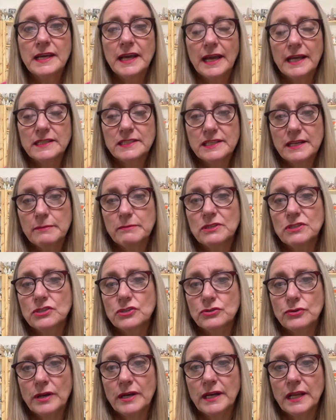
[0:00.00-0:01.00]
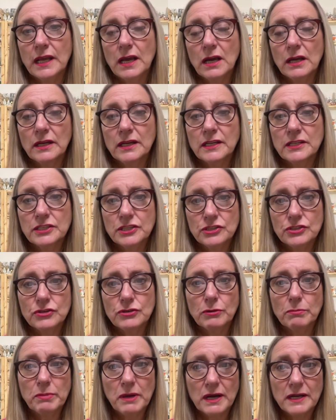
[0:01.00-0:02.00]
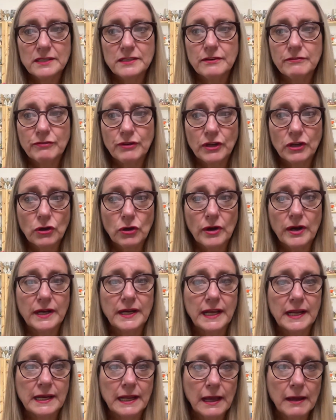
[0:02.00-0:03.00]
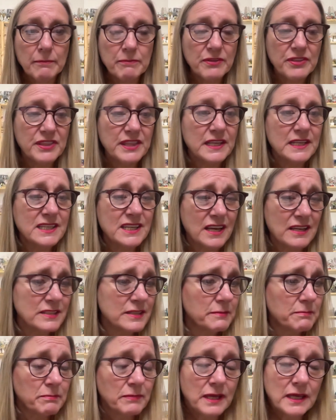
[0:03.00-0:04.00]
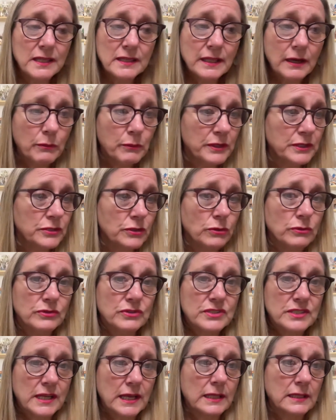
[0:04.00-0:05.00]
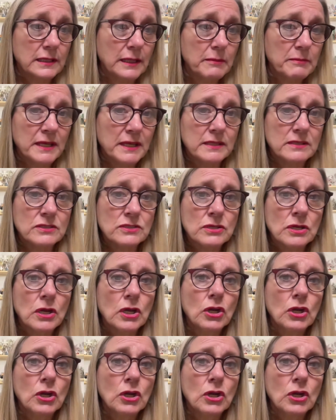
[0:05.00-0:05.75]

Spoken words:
and demonstrating unconditional positive regard and empathy doesn't mean that we don't set limits.